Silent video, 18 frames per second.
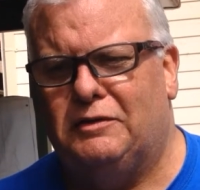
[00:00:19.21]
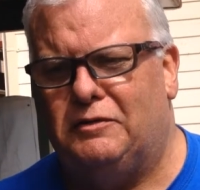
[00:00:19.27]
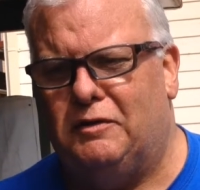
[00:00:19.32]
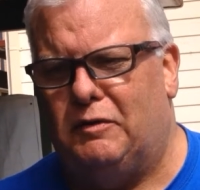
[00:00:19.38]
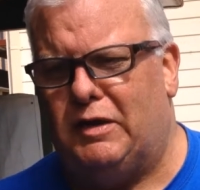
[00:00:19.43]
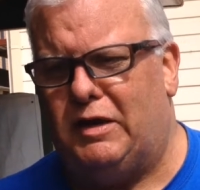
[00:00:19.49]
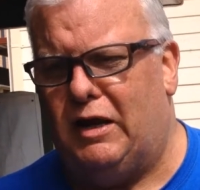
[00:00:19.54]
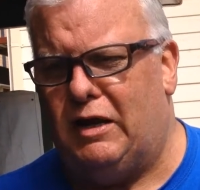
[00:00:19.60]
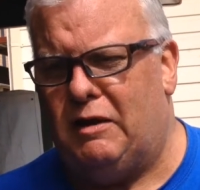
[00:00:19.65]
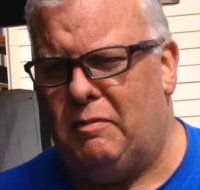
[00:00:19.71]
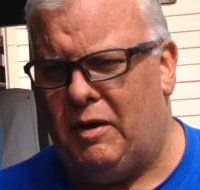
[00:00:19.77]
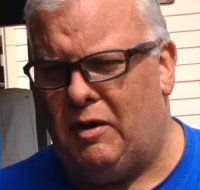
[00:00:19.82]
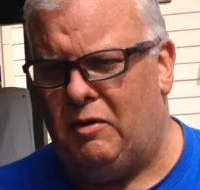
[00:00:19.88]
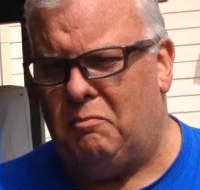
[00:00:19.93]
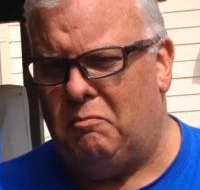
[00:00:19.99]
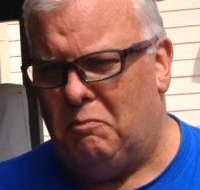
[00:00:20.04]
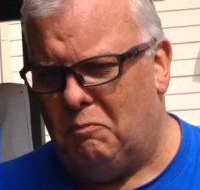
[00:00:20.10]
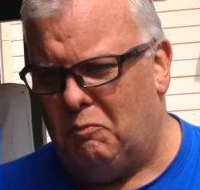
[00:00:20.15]
So I came
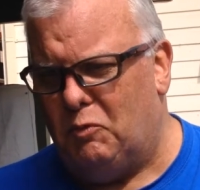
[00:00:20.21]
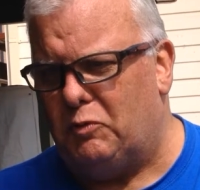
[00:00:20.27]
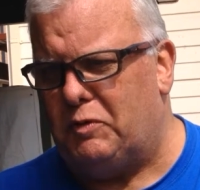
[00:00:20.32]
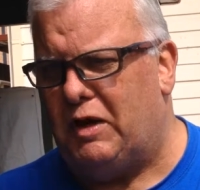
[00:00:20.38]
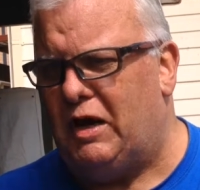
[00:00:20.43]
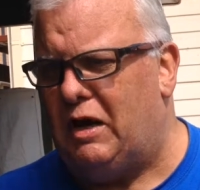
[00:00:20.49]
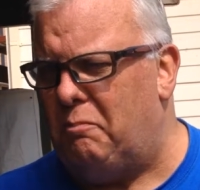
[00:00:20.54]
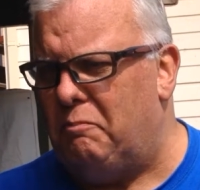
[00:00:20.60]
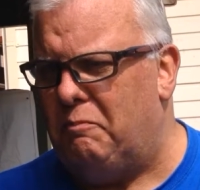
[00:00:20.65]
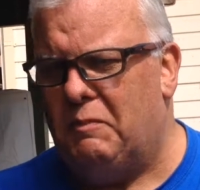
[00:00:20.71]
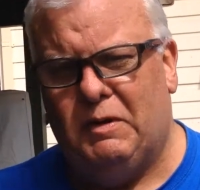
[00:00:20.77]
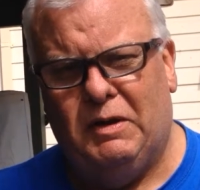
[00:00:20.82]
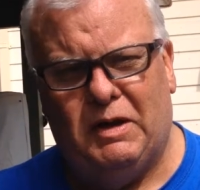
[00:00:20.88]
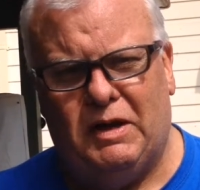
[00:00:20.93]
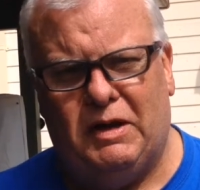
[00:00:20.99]
home, looked it up,